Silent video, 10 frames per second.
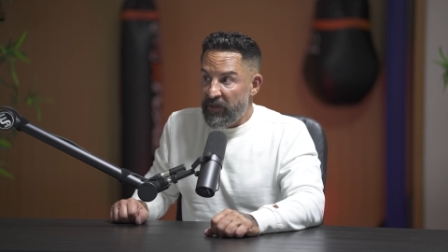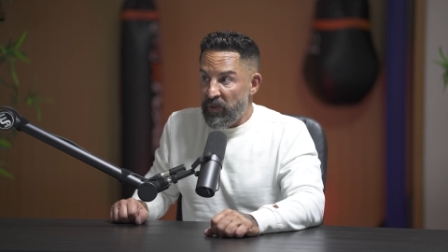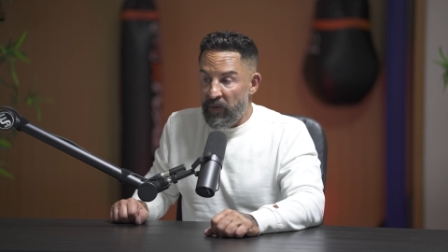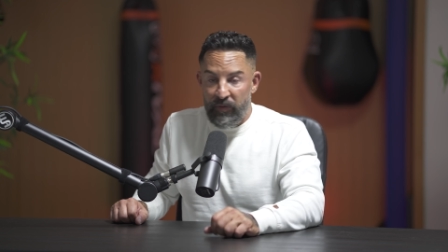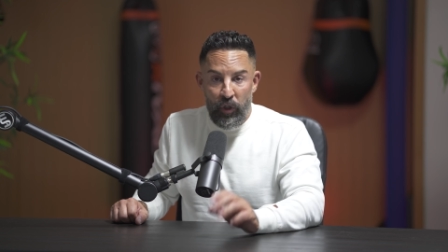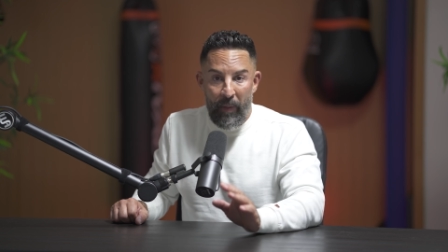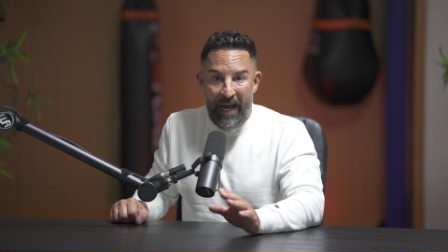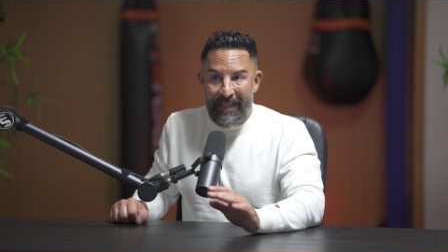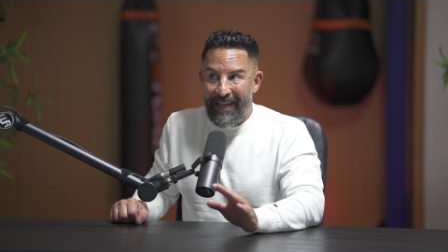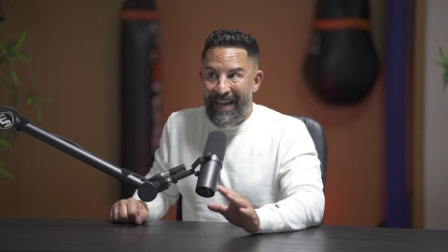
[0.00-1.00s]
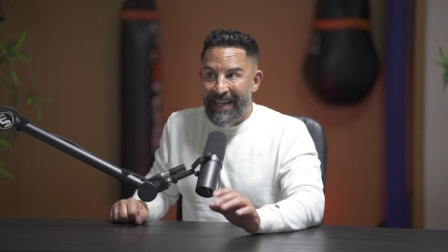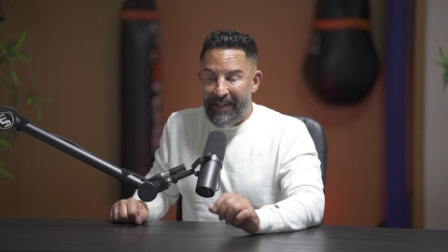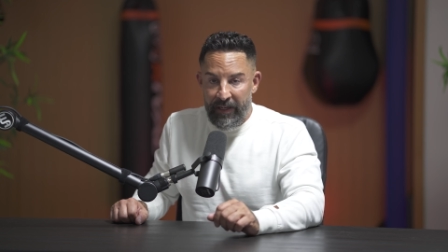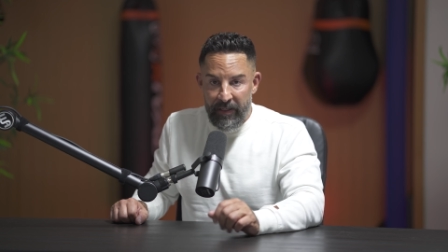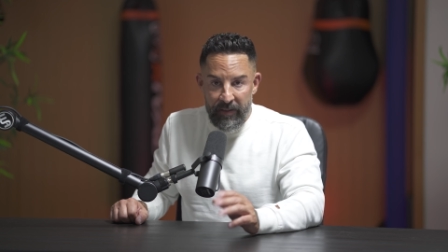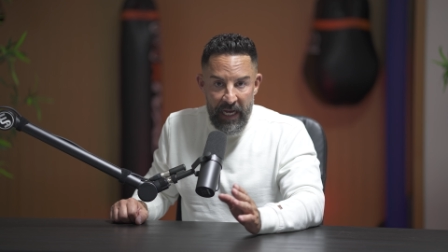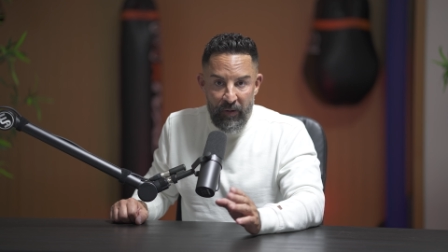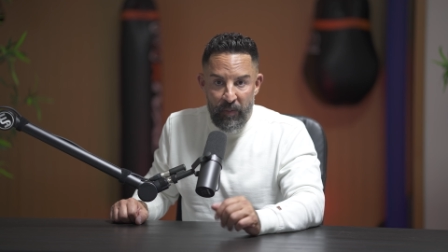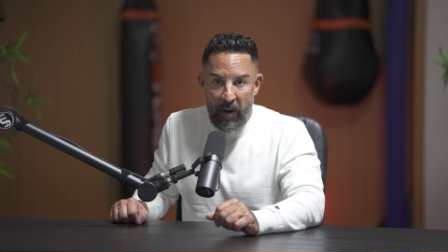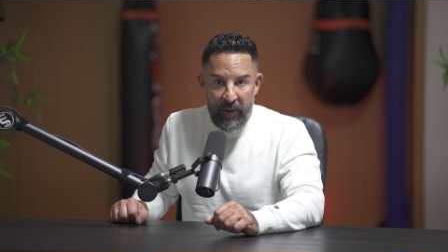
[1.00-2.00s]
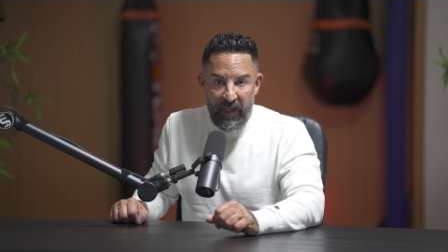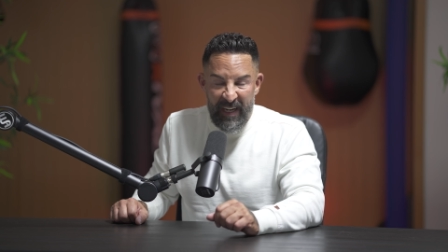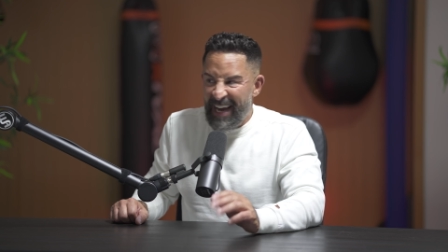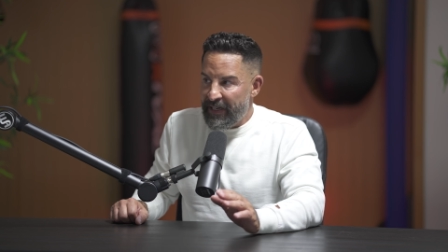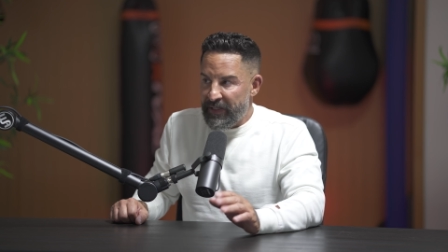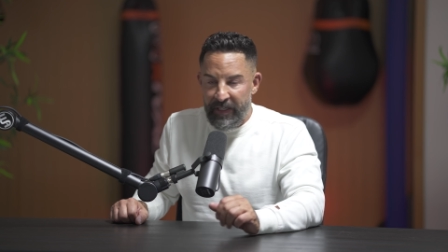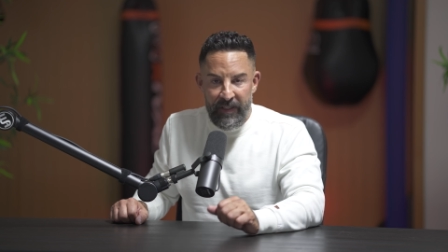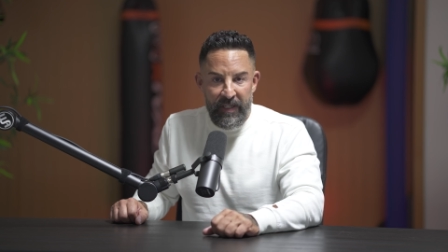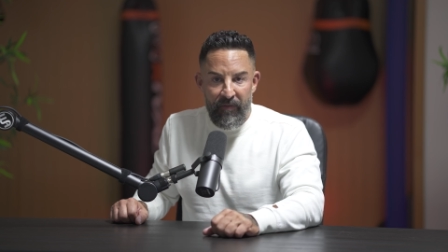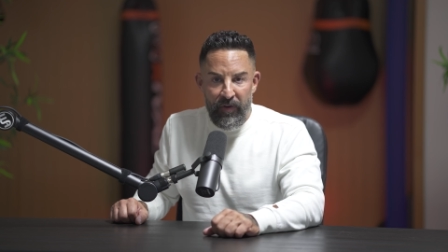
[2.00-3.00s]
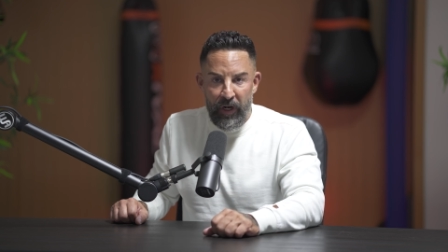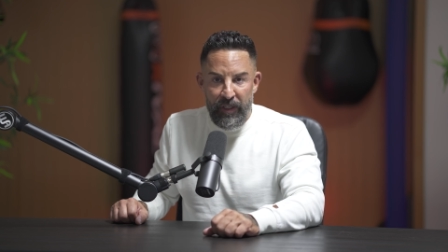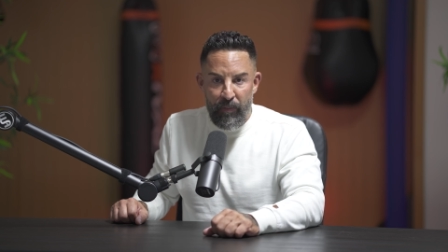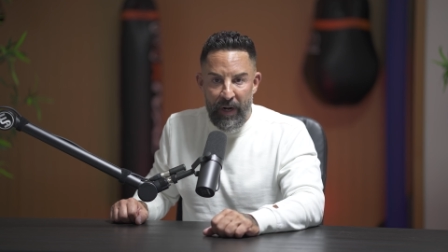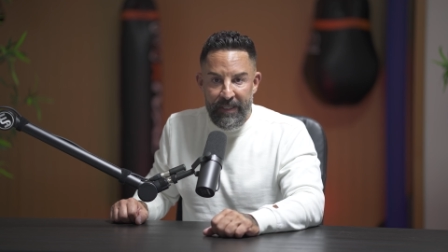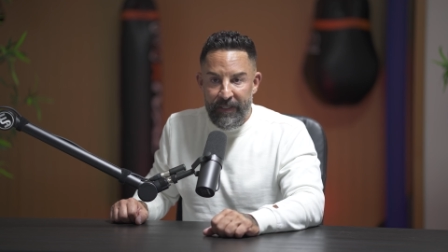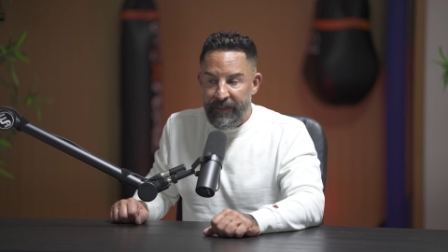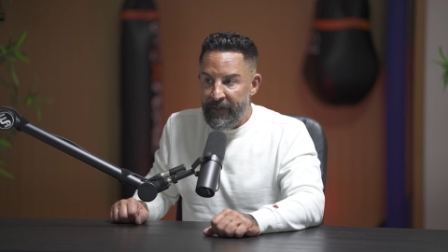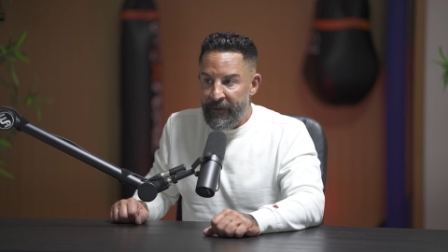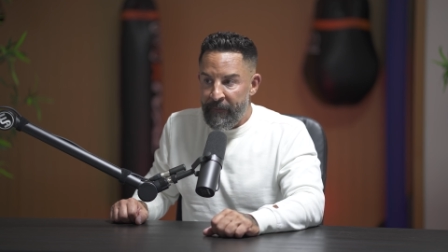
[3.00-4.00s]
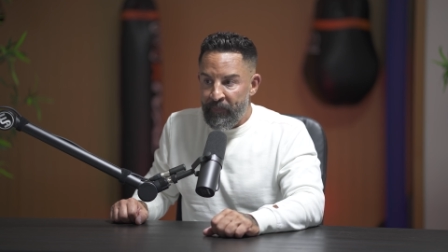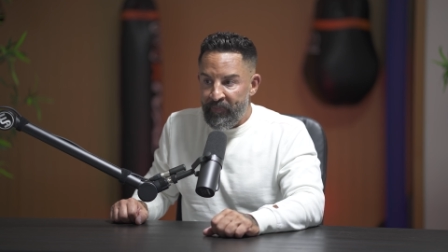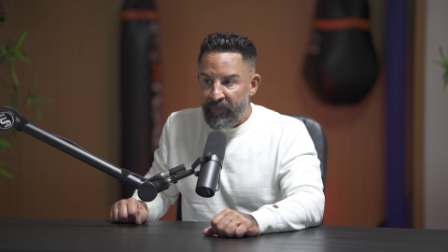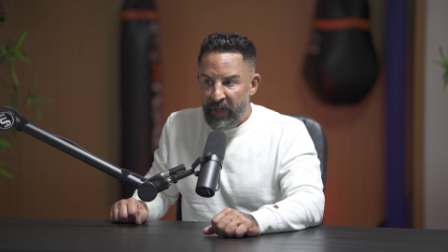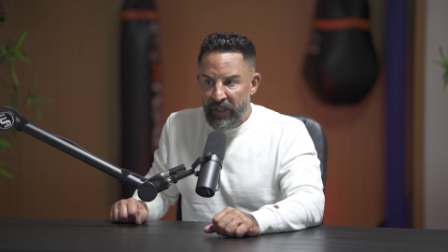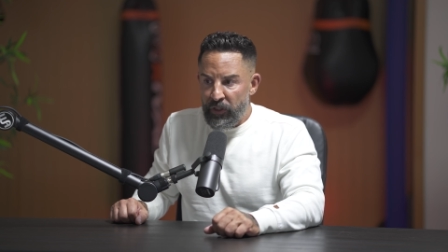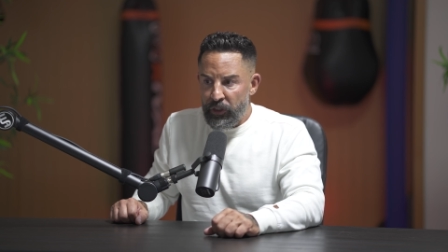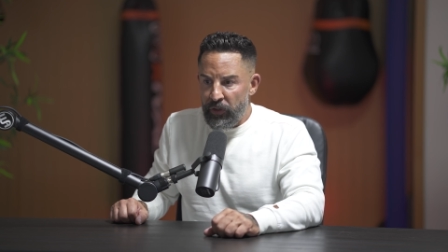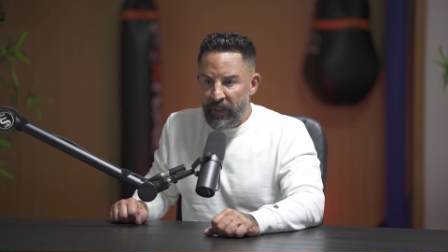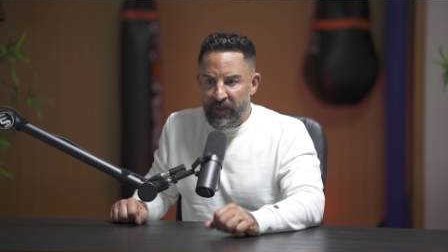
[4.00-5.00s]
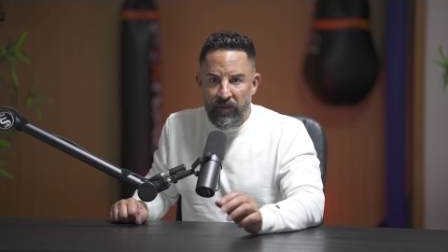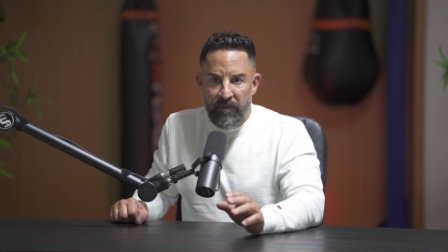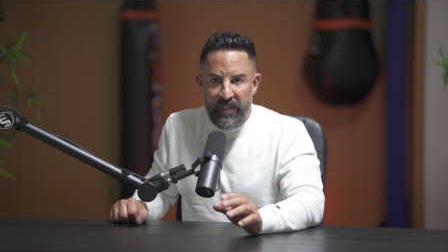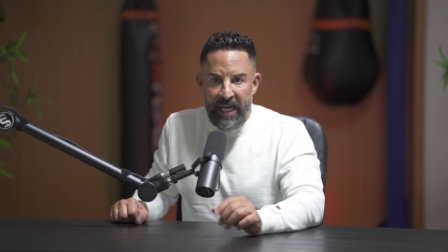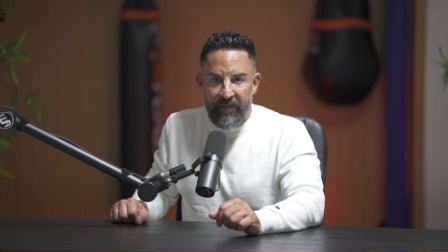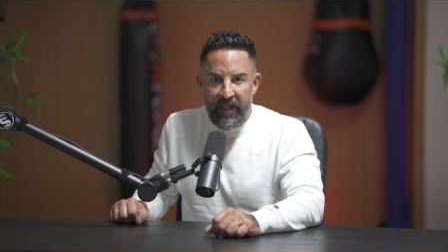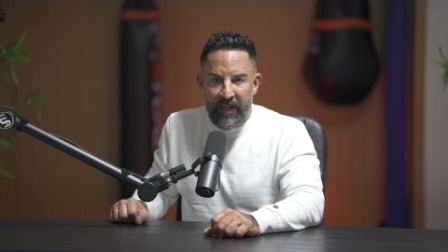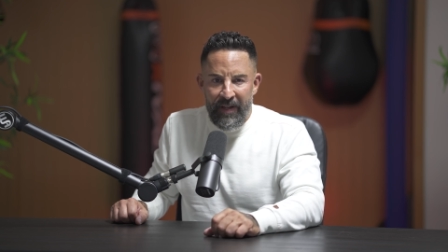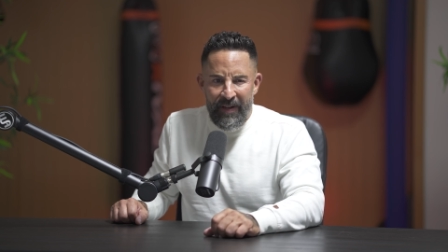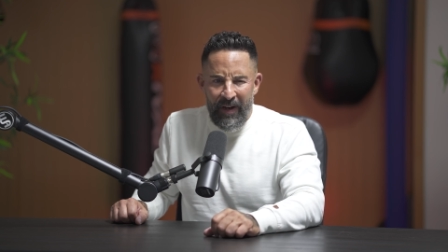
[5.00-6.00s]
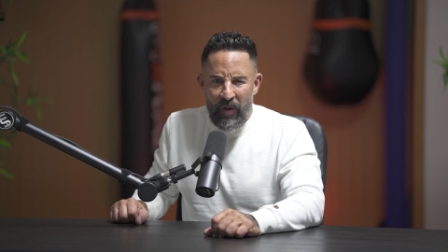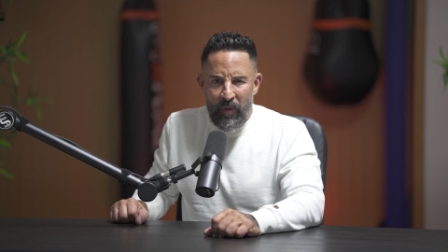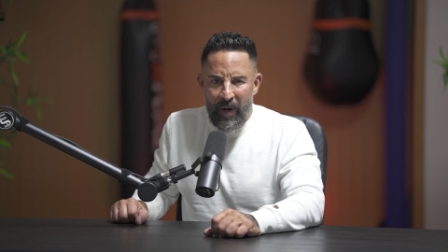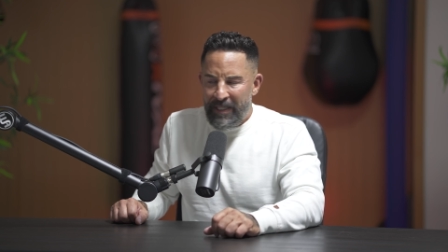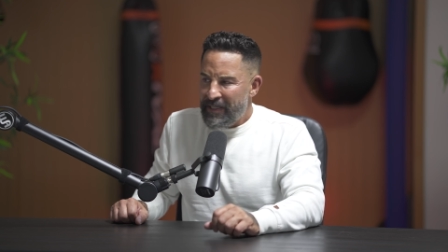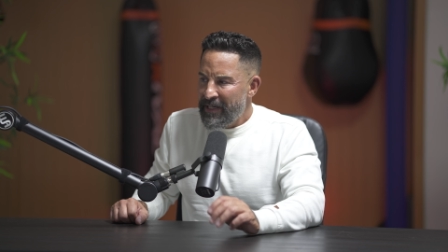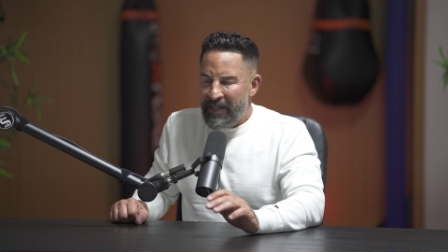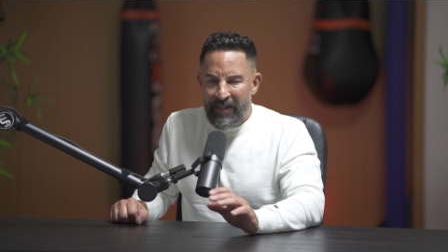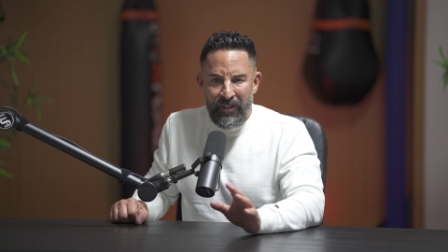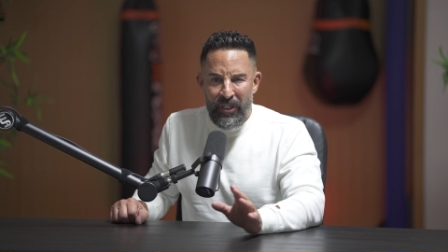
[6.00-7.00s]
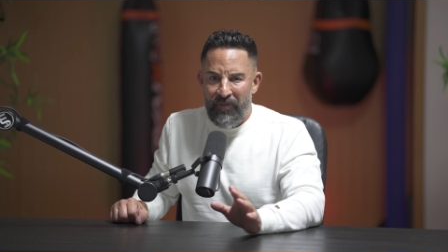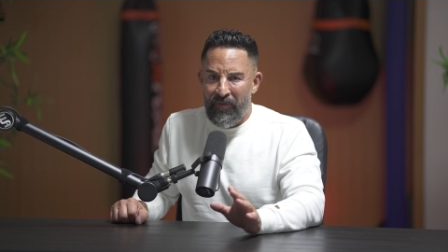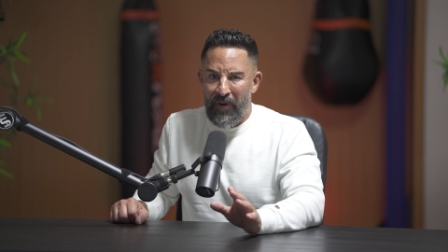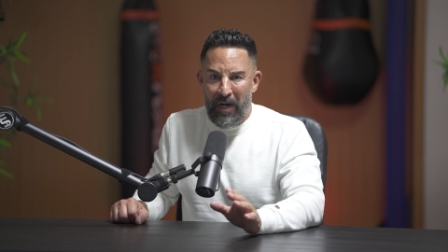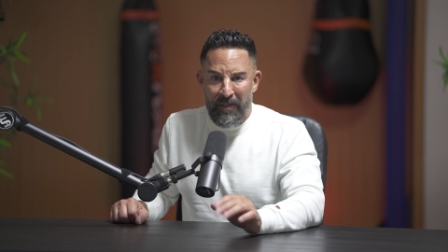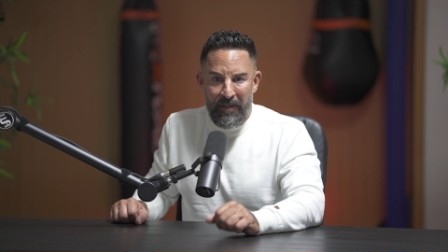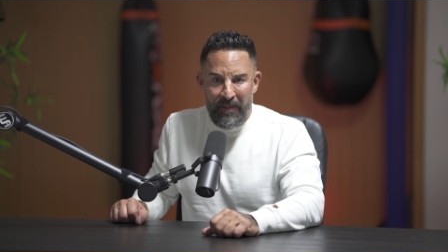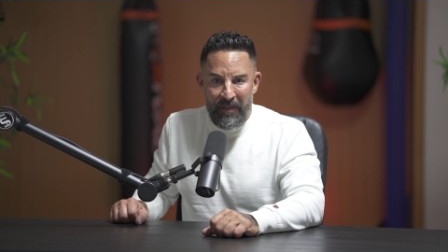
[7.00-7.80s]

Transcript: So if Joe Biden did anything, that was probably the kindest thing he's ever done as a president, is ensure that there's some safety. Otherwise, shit's fucked.